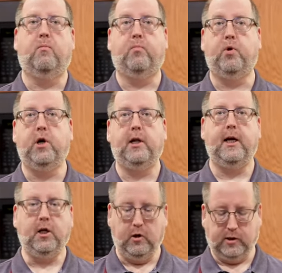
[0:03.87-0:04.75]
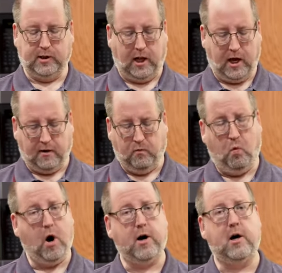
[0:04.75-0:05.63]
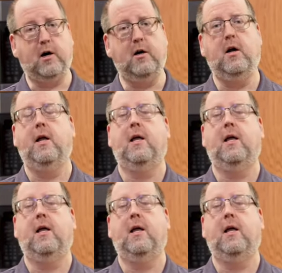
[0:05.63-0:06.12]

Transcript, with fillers: Boiling uses a lot of water,